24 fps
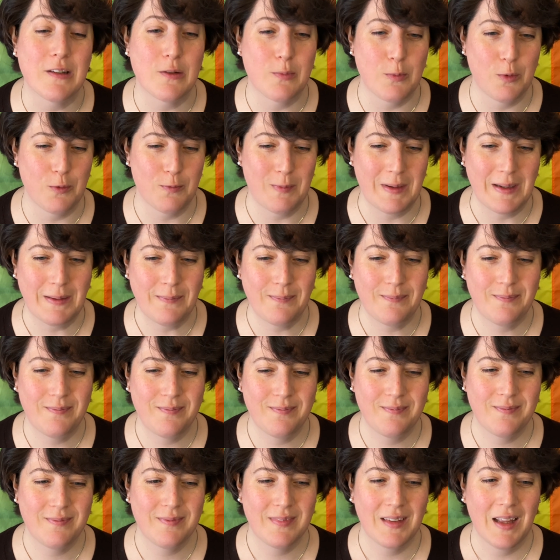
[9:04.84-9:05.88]
movement
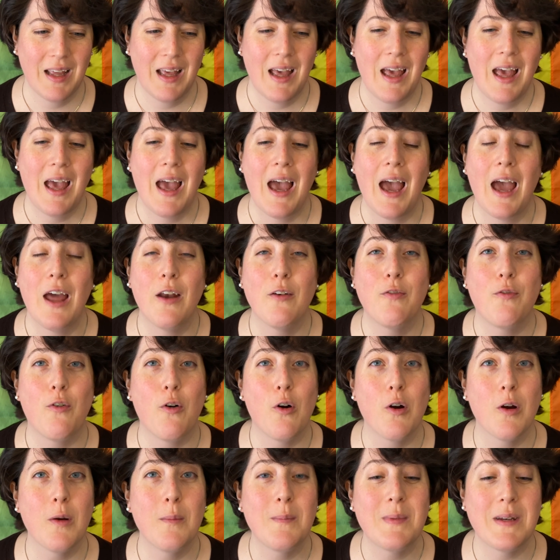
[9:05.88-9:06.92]
and
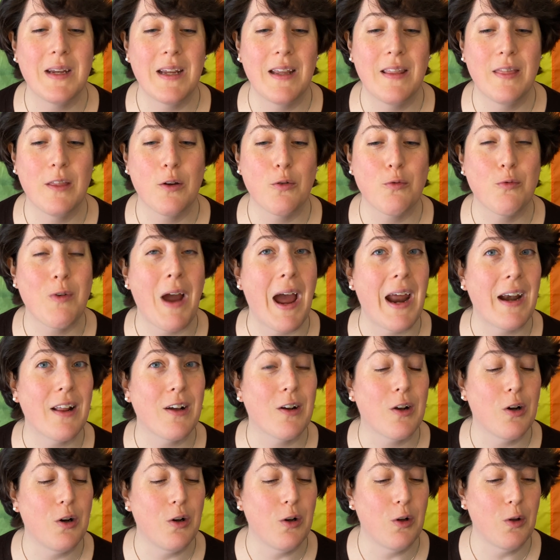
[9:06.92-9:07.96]
formed in the
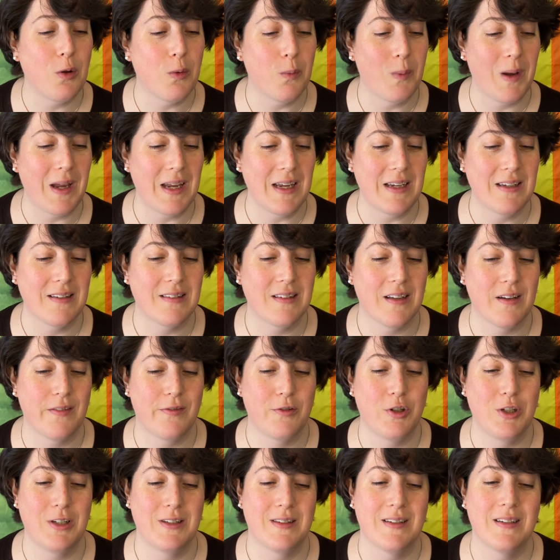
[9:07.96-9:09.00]
radical ways of
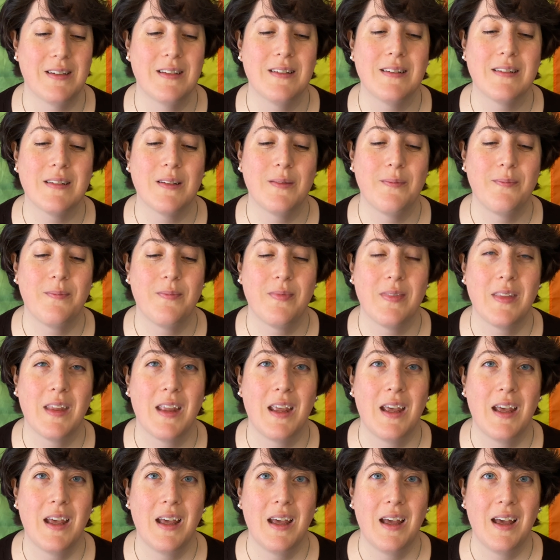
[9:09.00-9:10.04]
Jesus.
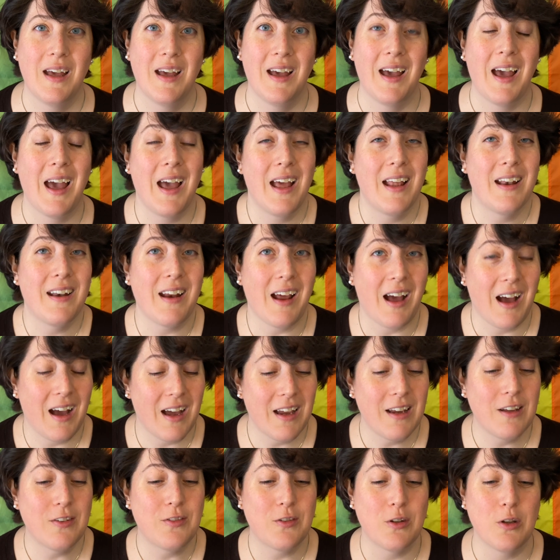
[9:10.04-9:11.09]
And I
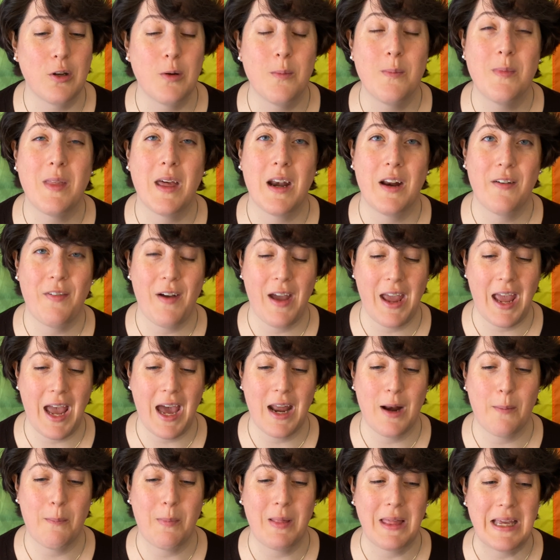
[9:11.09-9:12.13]
assumed that if I had
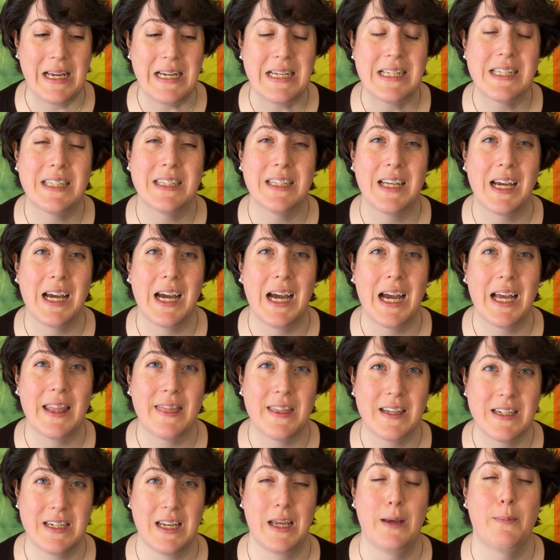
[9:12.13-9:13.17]
a place at
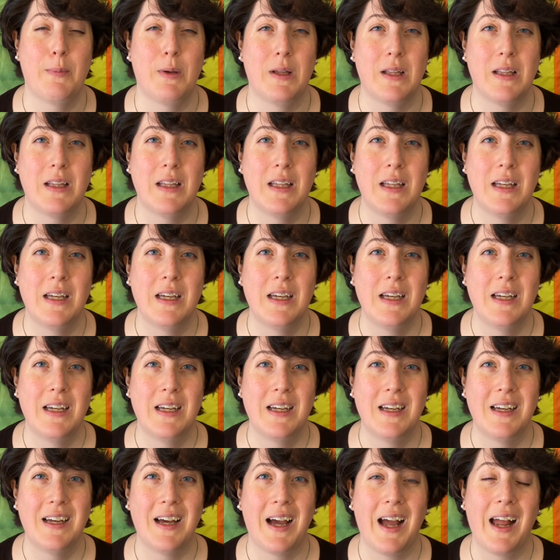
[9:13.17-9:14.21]
the table,
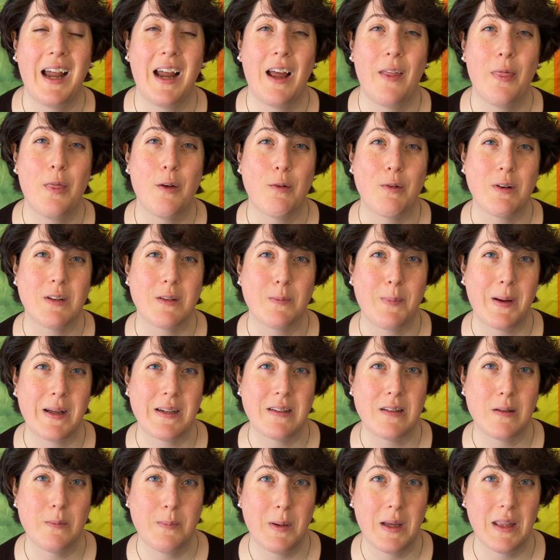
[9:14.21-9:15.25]
I had the
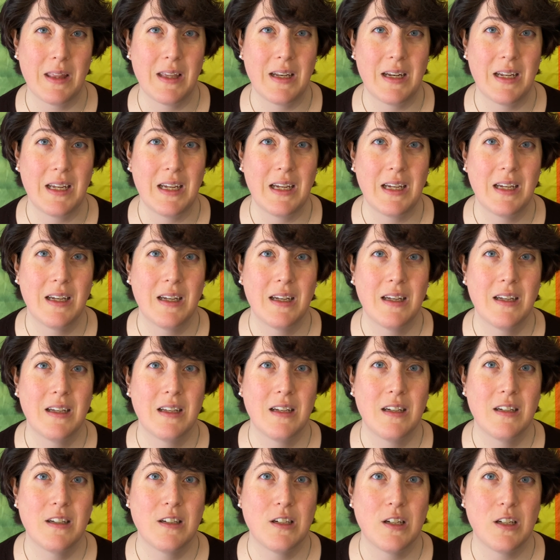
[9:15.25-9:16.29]
responsibility
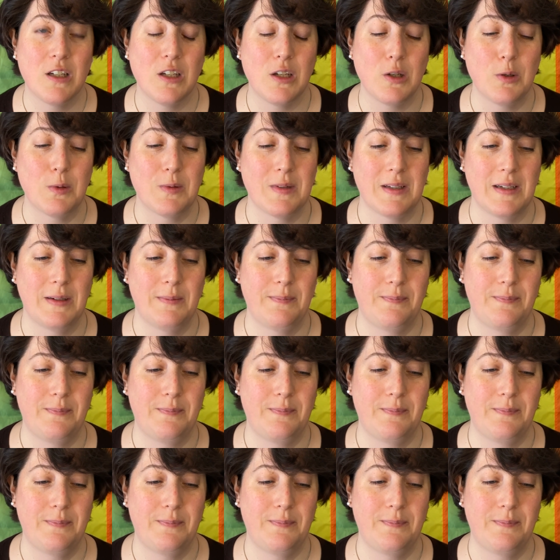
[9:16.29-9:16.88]
to use it.